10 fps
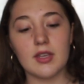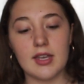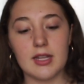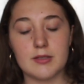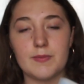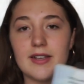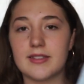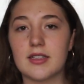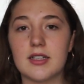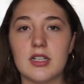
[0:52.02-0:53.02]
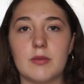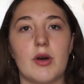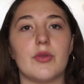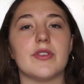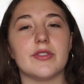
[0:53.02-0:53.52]
it's basically
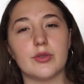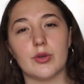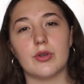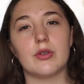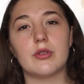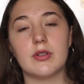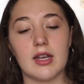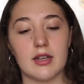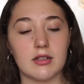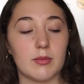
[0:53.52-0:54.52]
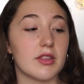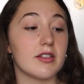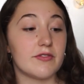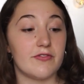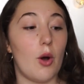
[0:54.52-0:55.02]
about this girl and about
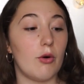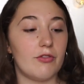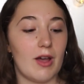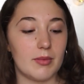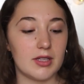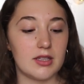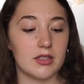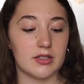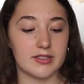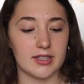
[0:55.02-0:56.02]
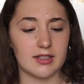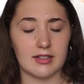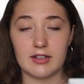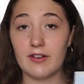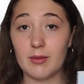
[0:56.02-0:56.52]
this whole family, the
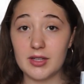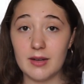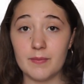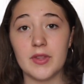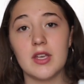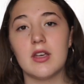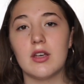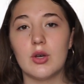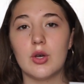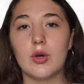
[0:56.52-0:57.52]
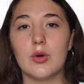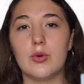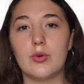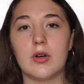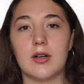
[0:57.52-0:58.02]
Sinclair family,
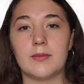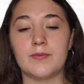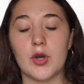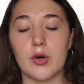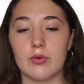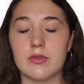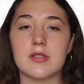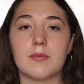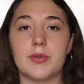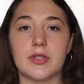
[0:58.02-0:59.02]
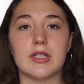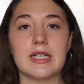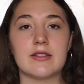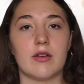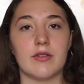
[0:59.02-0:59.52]
who owns
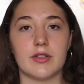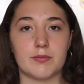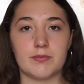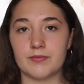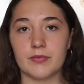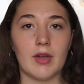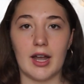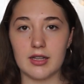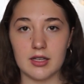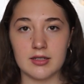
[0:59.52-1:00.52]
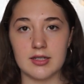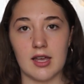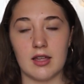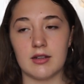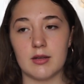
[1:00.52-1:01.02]
buildings on this island,
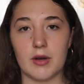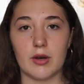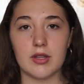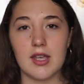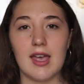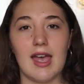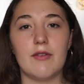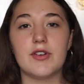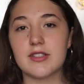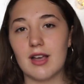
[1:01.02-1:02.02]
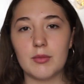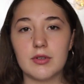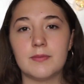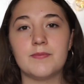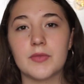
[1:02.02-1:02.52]
and about every summer